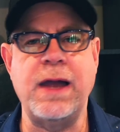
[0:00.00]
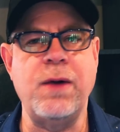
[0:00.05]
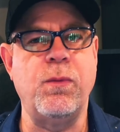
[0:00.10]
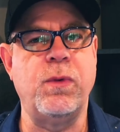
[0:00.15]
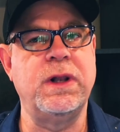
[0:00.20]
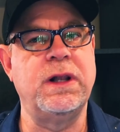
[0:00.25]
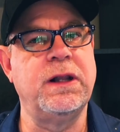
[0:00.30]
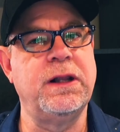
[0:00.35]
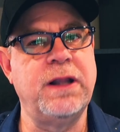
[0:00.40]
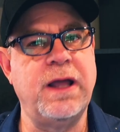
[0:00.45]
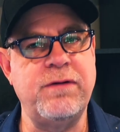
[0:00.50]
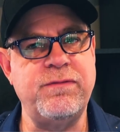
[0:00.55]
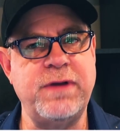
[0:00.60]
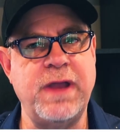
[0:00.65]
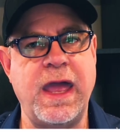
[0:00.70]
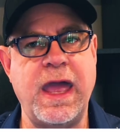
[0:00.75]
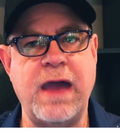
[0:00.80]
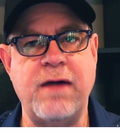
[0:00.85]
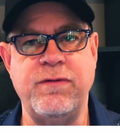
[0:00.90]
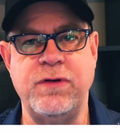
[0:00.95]
we'd love to
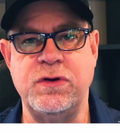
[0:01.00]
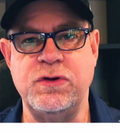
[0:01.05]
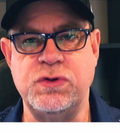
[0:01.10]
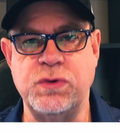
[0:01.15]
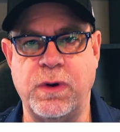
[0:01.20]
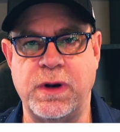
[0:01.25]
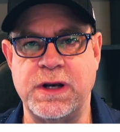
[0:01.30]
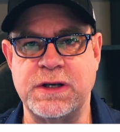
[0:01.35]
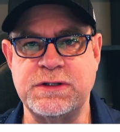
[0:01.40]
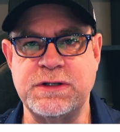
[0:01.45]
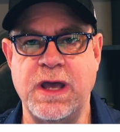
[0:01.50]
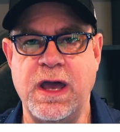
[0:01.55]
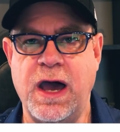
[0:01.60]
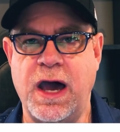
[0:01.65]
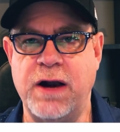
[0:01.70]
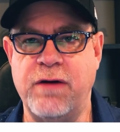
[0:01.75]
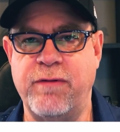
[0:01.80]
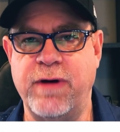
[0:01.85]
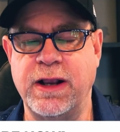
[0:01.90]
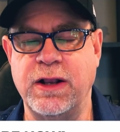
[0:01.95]
have you join us
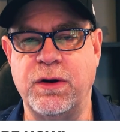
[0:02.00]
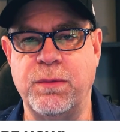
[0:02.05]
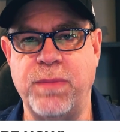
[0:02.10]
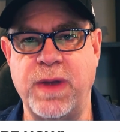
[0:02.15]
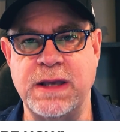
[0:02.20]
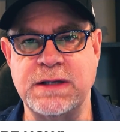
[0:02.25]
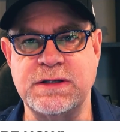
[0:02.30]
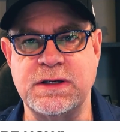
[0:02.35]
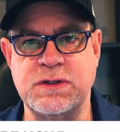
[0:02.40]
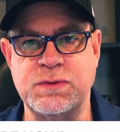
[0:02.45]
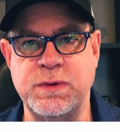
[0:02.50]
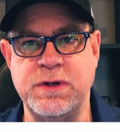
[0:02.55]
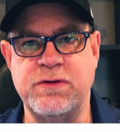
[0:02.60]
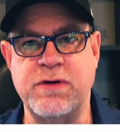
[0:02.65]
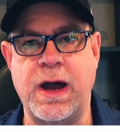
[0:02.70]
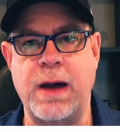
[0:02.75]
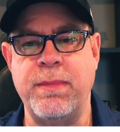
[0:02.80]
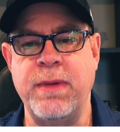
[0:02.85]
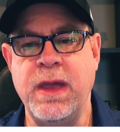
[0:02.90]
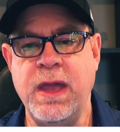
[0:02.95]
on a regular basis. We
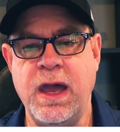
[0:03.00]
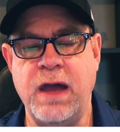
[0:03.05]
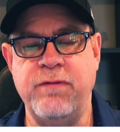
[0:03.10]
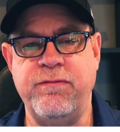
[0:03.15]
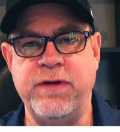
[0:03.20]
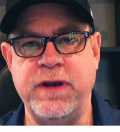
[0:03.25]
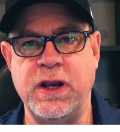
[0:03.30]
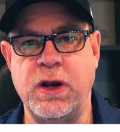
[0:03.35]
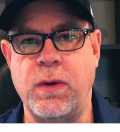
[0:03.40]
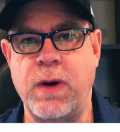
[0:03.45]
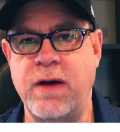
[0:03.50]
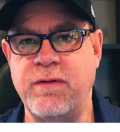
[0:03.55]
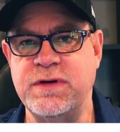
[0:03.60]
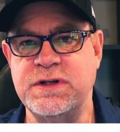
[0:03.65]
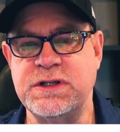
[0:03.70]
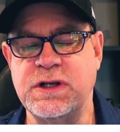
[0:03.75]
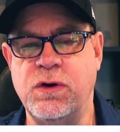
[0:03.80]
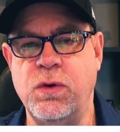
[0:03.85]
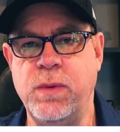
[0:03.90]
drop a video every single